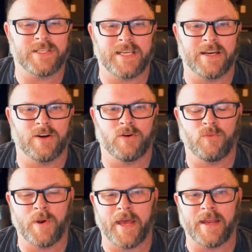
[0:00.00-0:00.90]
here
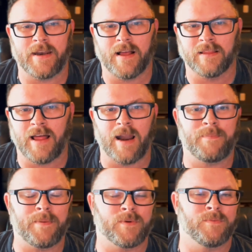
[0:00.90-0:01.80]
when a lot of
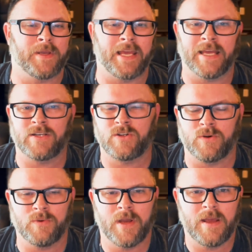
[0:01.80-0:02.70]
people begin to